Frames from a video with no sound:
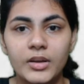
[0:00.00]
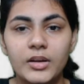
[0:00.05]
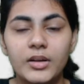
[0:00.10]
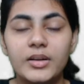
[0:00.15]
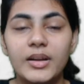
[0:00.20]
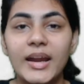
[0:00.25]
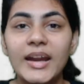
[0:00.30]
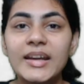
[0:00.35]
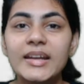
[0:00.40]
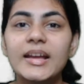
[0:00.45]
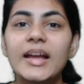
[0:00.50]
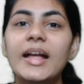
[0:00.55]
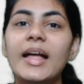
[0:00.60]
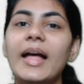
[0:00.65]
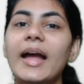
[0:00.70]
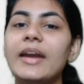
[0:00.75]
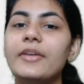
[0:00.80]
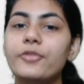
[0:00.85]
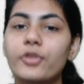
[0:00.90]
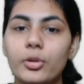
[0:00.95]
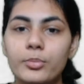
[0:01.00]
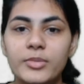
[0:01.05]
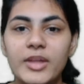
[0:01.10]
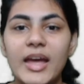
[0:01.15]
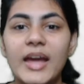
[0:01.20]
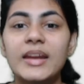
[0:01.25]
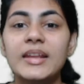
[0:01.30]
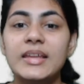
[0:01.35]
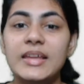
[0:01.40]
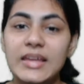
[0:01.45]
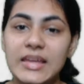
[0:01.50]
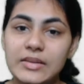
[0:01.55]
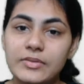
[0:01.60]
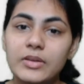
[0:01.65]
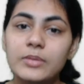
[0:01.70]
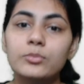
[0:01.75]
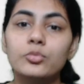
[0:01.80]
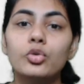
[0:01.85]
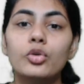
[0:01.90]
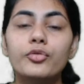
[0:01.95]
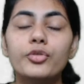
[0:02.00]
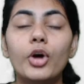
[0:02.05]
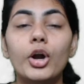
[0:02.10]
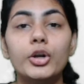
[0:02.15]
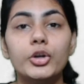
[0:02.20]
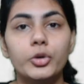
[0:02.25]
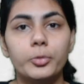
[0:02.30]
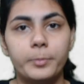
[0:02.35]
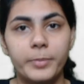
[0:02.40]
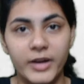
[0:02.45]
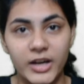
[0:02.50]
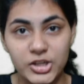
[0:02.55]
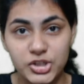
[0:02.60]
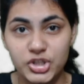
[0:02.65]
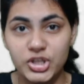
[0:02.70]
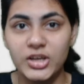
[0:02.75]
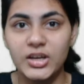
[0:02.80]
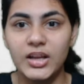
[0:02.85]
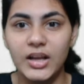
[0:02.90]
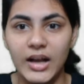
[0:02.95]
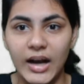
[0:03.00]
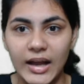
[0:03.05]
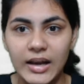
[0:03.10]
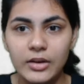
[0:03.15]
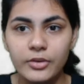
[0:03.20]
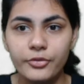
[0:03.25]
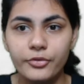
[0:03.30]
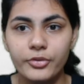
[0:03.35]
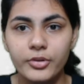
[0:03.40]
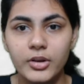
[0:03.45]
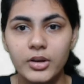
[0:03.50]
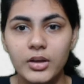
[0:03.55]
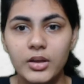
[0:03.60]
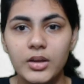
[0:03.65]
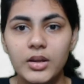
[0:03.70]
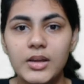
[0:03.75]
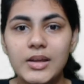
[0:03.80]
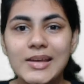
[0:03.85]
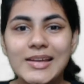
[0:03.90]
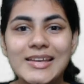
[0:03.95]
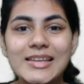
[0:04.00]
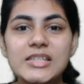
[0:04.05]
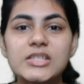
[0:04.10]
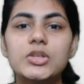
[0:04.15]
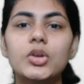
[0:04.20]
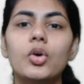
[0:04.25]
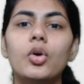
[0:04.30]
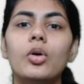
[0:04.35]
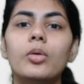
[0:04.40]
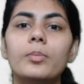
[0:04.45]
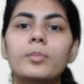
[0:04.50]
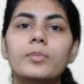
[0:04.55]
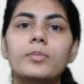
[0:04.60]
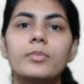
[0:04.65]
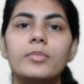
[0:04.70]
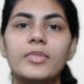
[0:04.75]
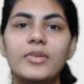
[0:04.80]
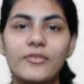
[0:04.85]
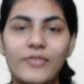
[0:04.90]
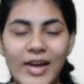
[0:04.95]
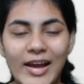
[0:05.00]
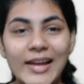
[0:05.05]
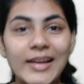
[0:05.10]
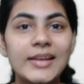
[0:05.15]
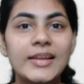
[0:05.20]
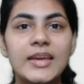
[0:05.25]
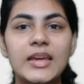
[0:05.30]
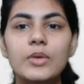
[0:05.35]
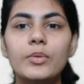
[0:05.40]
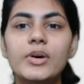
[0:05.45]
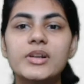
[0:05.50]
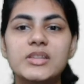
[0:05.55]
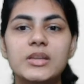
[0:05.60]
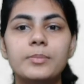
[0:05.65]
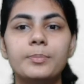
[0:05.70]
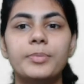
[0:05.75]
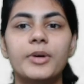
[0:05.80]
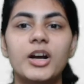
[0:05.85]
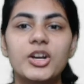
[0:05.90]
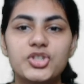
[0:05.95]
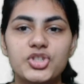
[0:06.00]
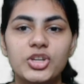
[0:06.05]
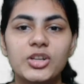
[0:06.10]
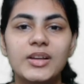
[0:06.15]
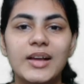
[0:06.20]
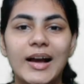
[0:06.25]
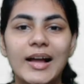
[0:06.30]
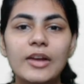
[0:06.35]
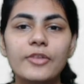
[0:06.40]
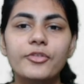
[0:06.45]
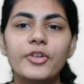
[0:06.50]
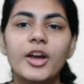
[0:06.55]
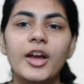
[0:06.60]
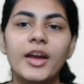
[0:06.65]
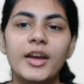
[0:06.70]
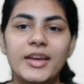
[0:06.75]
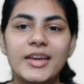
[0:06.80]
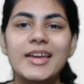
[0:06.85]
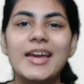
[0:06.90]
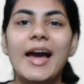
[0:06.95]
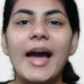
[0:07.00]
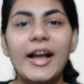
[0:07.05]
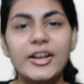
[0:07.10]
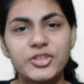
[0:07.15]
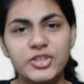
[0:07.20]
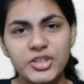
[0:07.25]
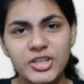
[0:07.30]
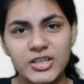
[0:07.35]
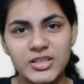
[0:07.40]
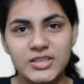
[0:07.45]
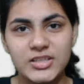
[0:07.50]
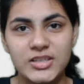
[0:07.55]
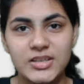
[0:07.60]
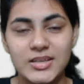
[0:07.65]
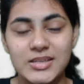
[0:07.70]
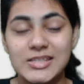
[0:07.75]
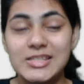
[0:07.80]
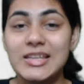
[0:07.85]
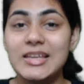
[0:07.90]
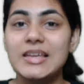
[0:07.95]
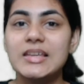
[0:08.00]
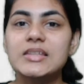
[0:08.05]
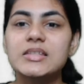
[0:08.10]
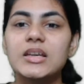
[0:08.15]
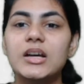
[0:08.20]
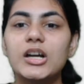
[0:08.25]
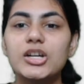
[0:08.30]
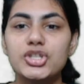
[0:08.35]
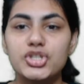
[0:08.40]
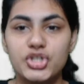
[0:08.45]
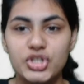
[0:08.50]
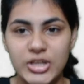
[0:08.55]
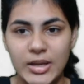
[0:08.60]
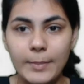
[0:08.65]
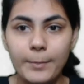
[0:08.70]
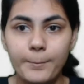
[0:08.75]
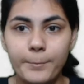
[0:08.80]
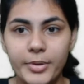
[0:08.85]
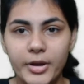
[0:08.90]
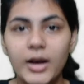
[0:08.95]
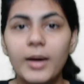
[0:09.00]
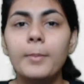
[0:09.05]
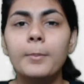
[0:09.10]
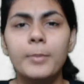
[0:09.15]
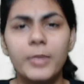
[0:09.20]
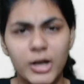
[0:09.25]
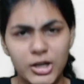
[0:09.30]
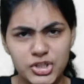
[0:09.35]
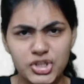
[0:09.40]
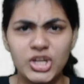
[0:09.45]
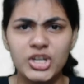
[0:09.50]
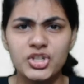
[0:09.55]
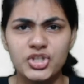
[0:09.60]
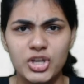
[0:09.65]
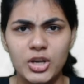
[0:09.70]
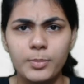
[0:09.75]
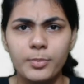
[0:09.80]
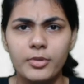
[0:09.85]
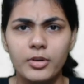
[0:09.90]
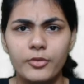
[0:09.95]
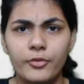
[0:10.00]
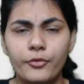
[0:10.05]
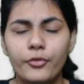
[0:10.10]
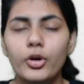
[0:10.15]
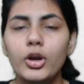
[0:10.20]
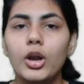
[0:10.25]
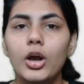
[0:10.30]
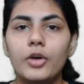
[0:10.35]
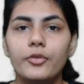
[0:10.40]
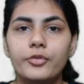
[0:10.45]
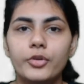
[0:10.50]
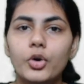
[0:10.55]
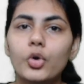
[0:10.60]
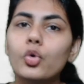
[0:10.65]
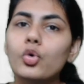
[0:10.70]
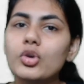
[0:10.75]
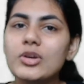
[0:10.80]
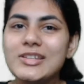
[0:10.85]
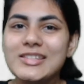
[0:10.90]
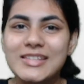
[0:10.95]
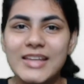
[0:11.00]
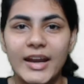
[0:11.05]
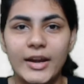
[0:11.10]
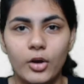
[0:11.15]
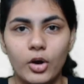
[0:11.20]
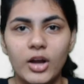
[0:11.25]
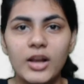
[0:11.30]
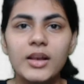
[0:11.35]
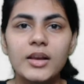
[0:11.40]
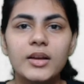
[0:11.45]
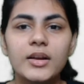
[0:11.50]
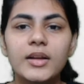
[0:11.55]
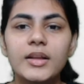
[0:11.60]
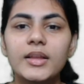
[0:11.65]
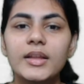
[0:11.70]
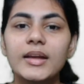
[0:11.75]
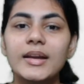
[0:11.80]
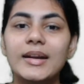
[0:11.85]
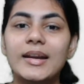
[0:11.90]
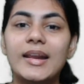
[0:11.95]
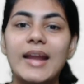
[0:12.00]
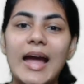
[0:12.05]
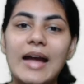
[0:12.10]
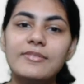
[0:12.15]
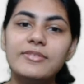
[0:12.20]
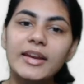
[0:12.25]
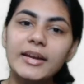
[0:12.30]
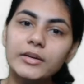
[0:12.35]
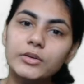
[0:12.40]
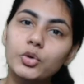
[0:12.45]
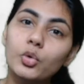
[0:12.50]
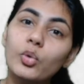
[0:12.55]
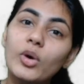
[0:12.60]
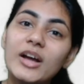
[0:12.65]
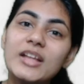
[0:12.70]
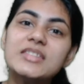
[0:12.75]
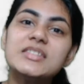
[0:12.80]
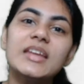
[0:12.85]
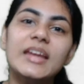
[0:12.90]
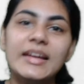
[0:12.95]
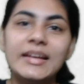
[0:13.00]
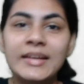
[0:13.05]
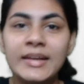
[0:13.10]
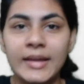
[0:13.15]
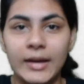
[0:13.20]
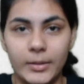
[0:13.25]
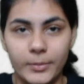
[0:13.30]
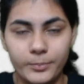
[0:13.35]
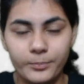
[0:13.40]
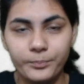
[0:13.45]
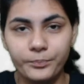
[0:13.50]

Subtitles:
right? And from there he even moved on to Persian Gulf. So while he was in Persian Gulf, he actually sees a ship, a merchant ship full of goods and all, traveling towards India,